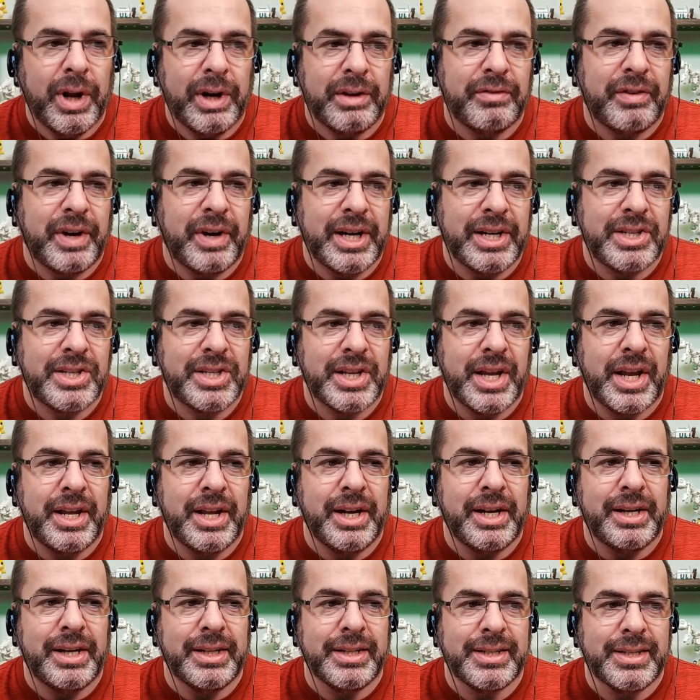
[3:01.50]
have I said
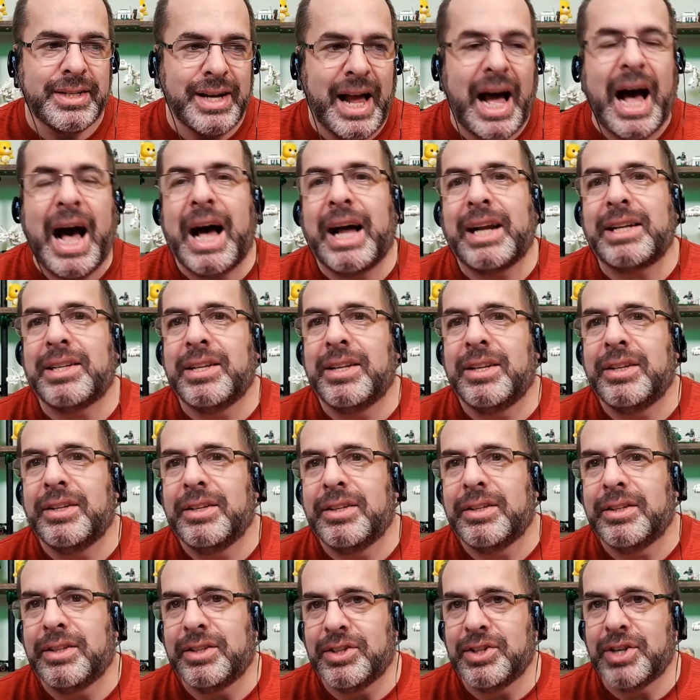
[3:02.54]
it is not
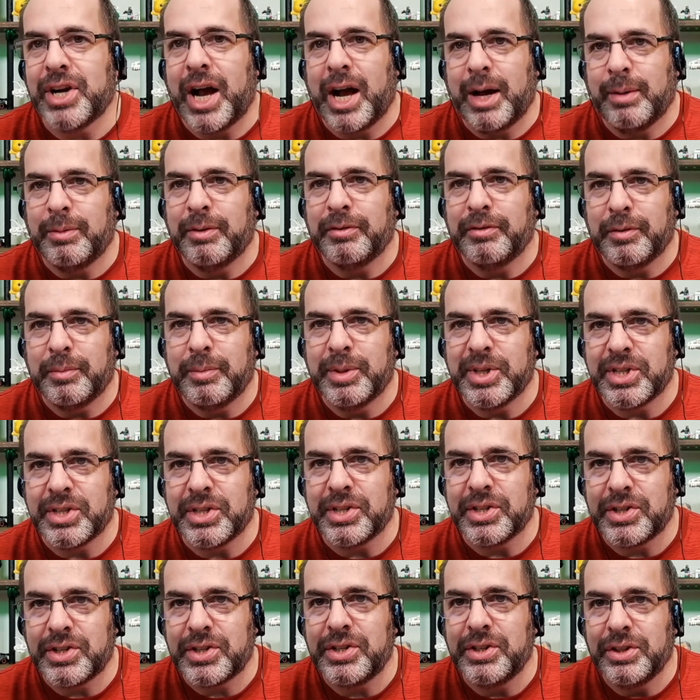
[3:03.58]
the job of a
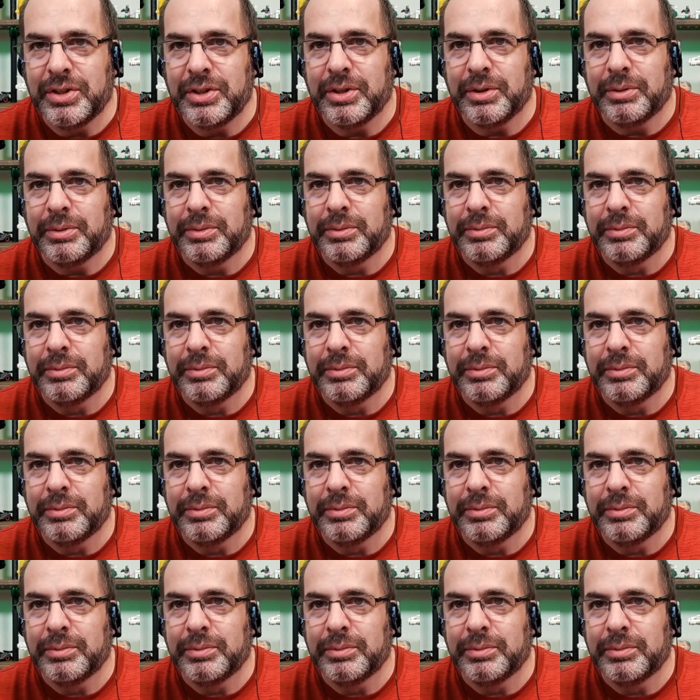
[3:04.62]
business to do?